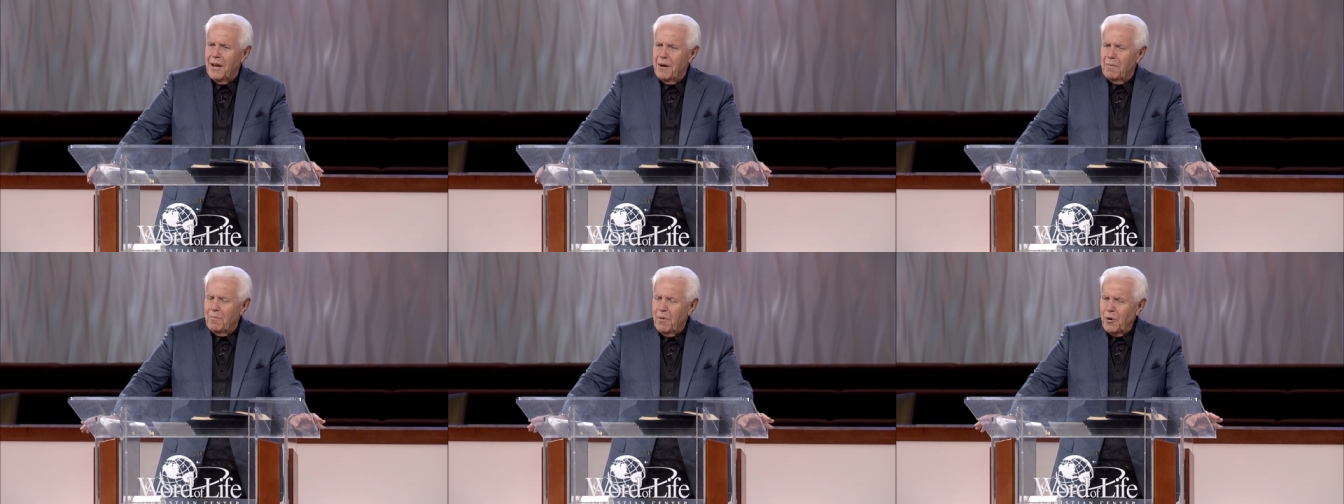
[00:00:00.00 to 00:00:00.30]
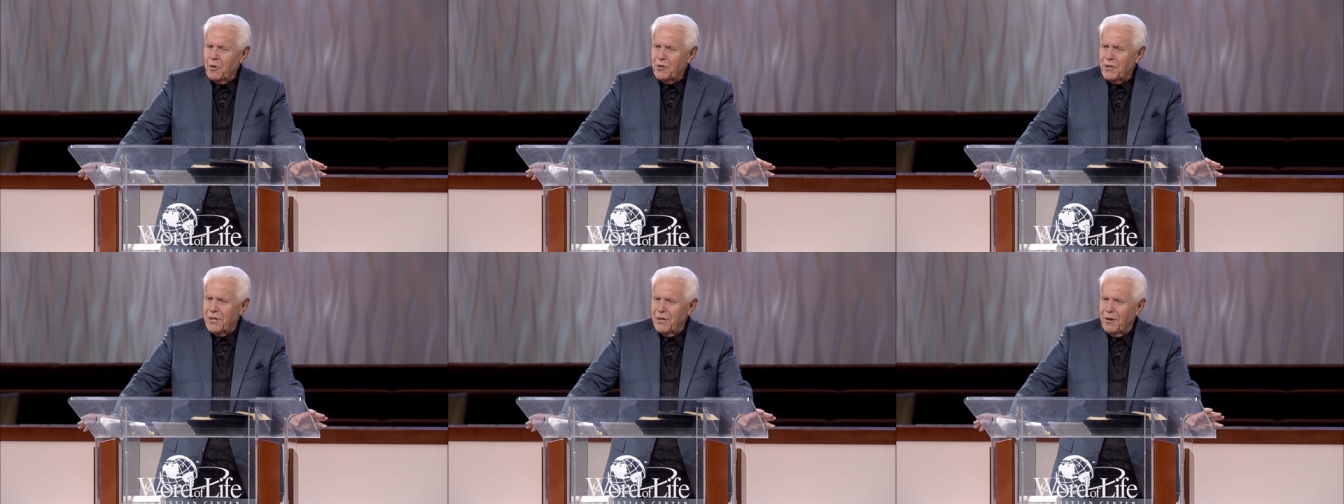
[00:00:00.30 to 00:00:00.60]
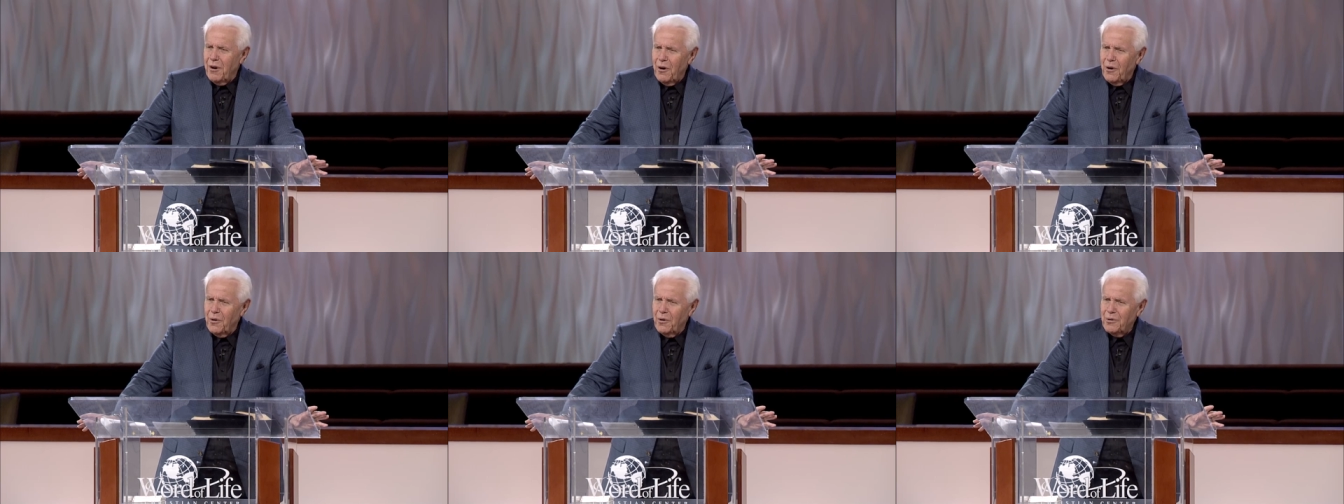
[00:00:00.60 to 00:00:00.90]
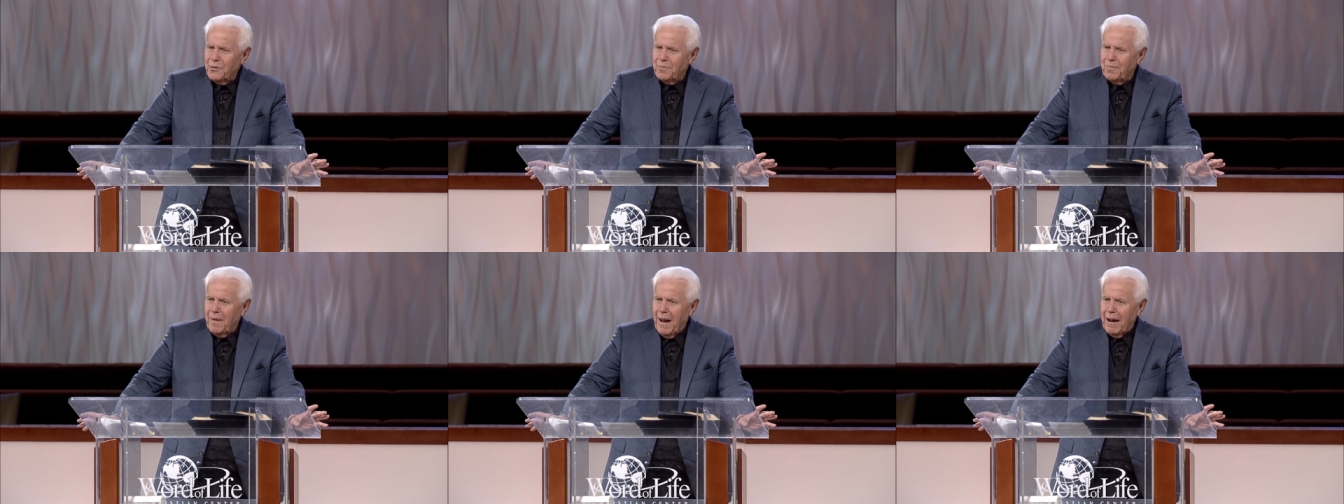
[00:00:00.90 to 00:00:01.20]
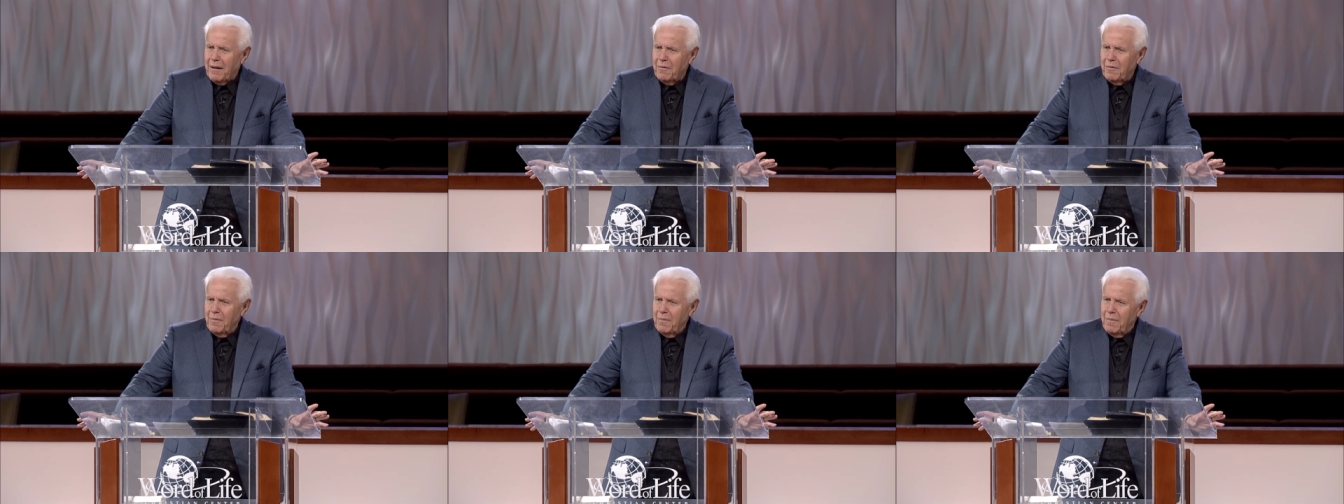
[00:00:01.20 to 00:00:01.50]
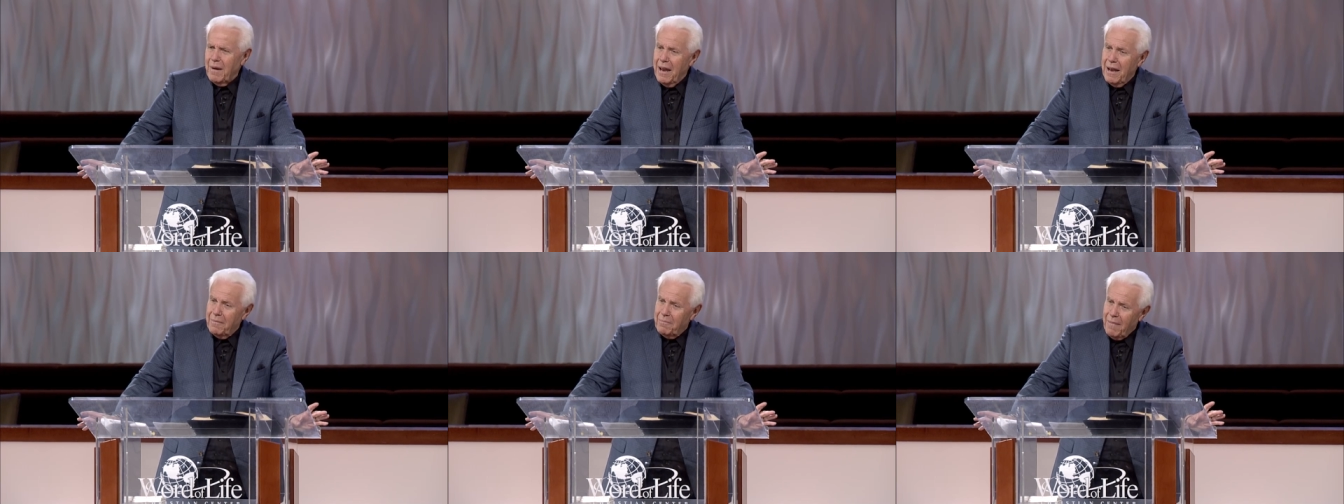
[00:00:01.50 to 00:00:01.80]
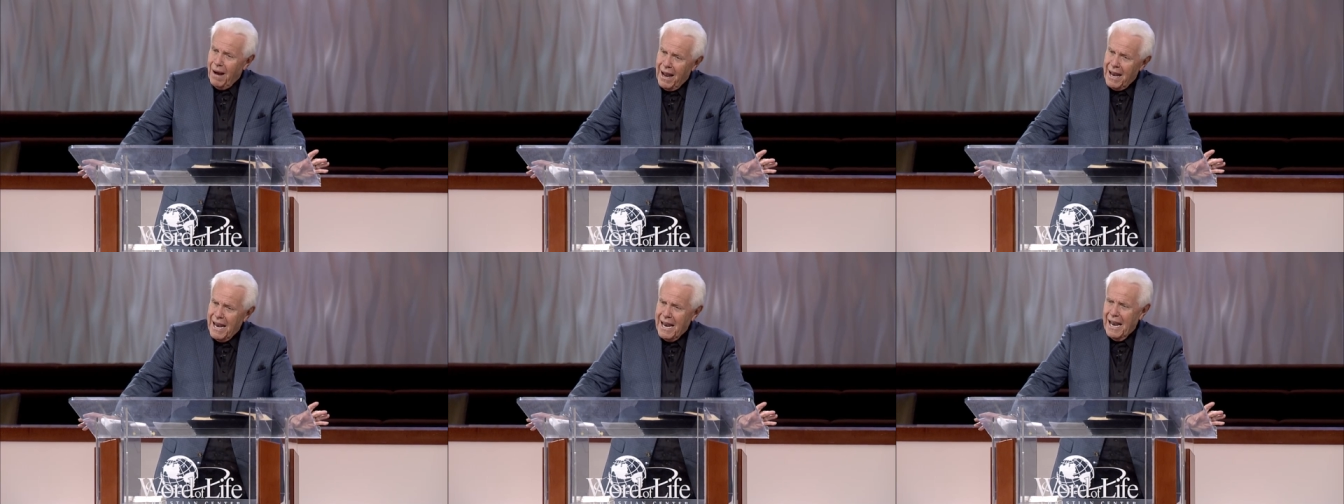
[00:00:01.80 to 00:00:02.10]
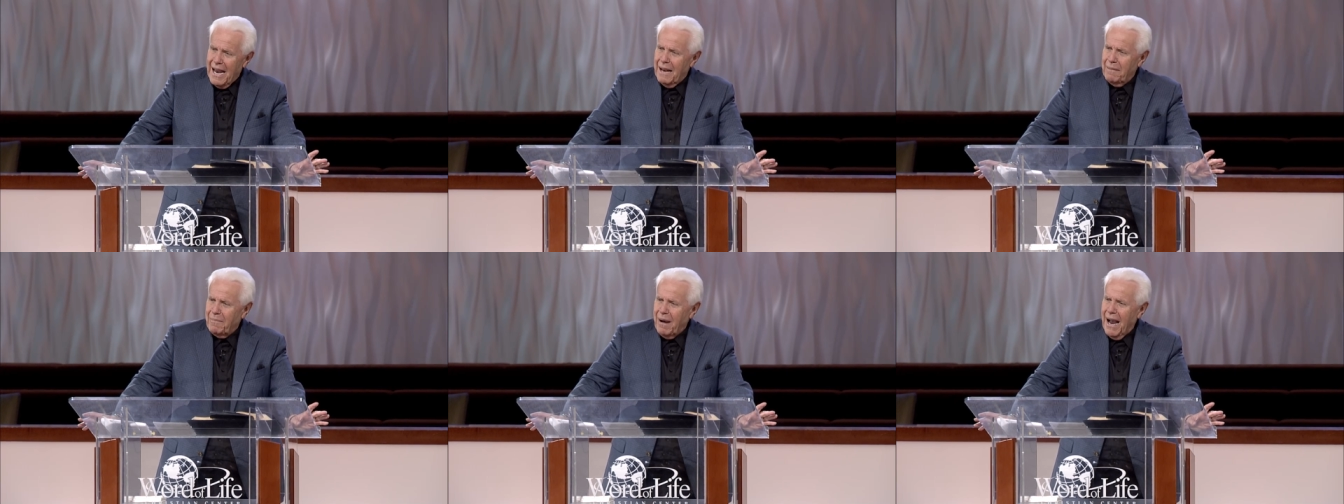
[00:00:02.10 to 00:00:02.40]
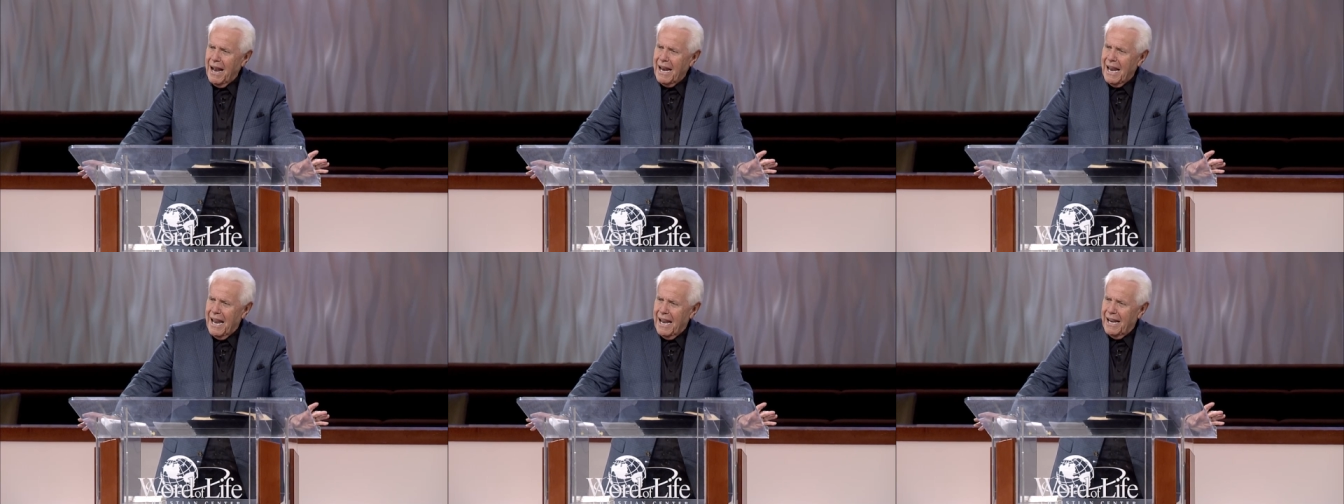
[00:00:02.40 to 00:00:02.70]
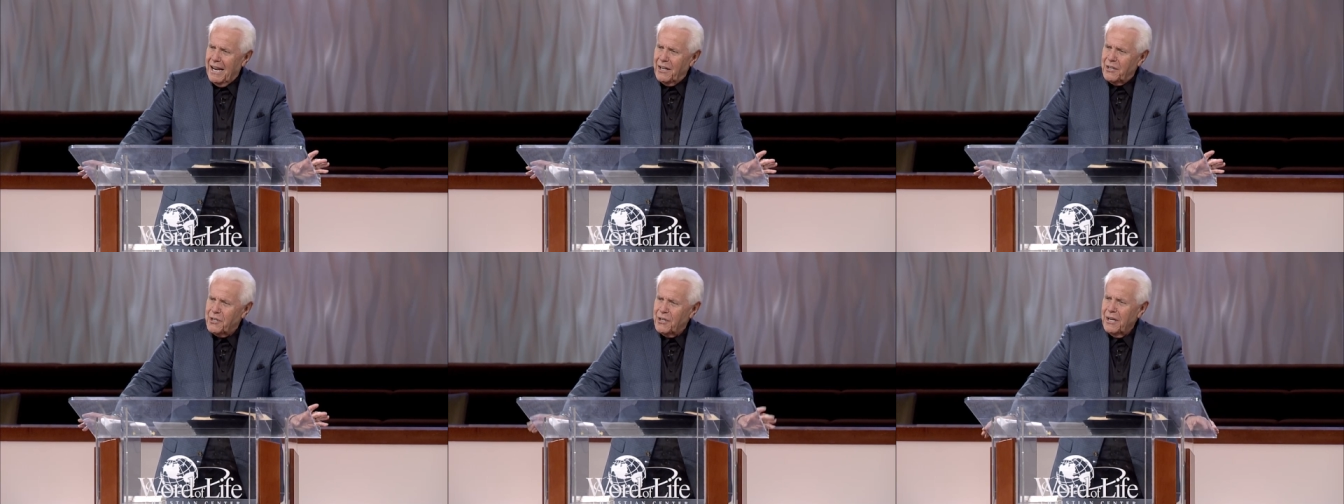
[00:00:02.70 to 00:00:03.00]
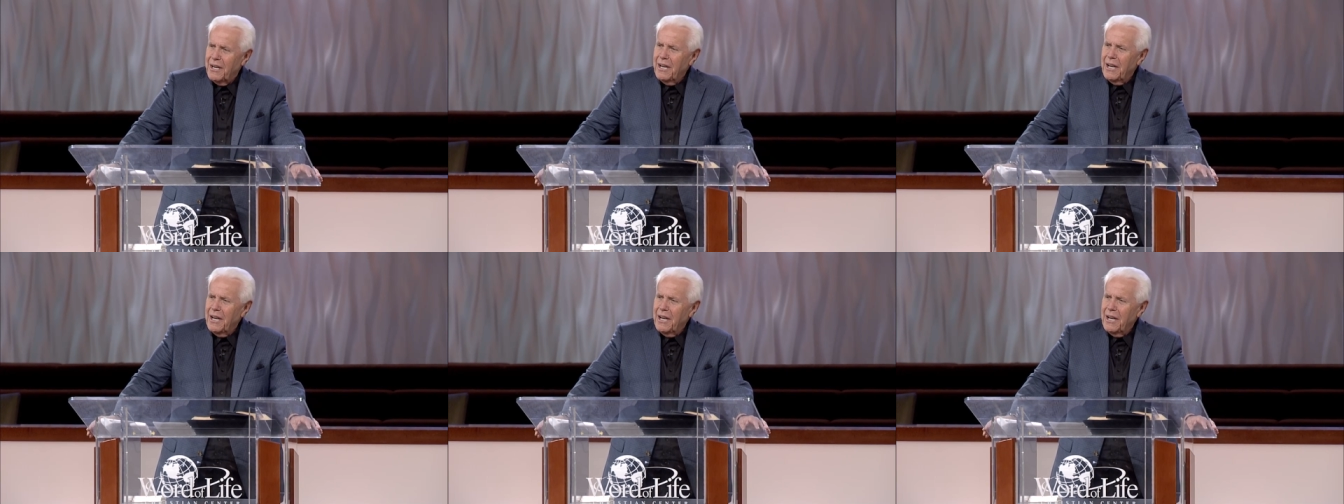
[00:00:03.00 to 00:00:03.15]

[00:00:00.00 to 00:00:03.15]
Most girls back in my, my age,